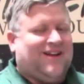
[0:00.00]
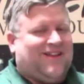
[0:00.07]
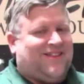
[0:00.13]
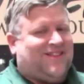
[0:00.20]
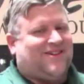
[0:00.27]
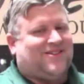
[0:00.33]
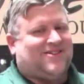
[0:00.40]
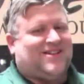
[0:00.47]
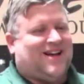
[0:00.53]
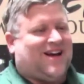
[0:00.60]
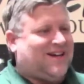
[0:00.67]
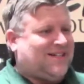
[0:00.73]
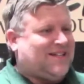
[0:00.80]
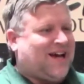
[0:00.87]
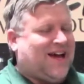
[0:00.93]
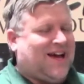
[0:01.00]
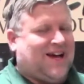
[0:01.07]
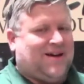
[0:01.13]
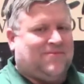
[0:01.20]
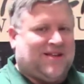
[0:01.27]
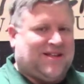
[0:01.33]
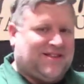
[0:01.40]
there's not a time
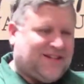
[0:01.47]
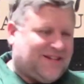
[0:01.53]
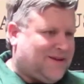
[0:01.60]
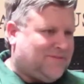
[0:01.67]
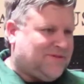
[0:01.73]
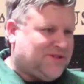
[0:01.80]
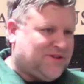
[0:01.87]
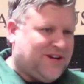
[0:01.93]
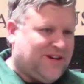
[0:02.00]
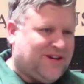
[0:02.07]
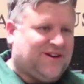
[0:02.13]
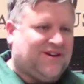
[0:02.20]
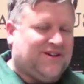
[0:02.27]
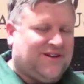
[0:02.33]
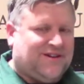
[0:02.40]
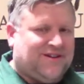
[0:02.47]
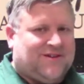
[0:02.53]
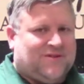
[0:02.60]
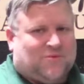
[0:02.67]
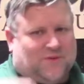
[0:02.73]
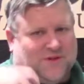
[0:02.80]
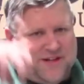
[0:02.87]
that the demonstrator
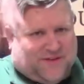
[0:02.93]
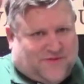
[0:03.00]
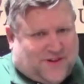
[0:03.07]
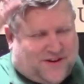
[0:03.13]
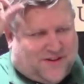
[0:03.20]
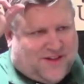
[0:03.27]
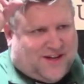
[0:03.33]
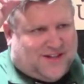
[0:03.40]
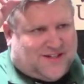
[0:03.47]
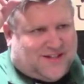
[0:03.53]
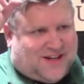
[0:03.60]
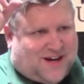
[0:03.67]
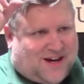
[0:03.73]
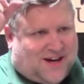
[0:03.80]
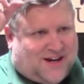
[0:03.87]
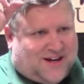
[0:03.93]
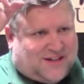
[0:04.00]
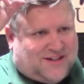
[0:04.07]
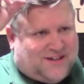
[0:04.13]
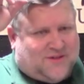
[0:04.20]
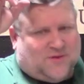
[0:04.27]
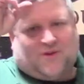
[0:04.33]
will lift their thing to talk
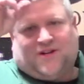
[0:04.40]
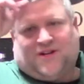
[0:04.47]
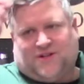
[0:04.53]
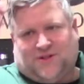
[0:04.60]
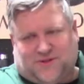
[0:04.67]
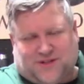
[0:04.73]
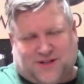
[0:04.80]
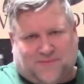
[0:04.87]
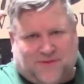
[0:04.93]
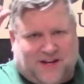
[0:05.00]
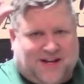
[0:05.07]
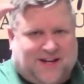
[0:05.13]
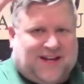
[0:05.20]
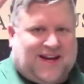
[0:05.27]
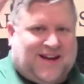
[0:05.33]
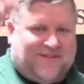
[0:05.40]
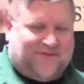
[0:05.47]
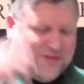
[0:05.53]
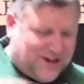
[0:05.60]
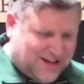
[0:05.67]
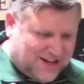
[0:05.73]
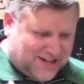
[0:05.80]
or to do something and
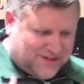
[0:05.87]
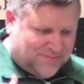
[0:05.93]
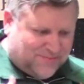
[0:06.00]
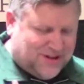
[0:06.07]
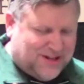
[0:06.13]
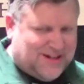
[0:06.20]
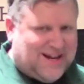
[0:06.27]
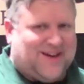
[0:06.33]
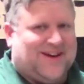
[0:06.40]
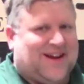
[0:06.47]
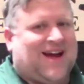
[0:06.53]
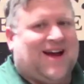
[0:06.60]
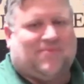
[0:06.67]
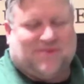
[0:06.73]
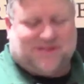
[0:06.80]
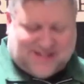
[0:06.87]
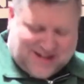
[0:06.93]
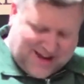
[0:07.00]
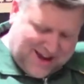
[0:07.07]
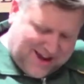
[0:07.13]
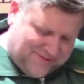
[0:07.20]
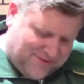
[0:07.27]
forget to put it down. It happens to
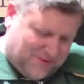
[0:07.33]
everyone.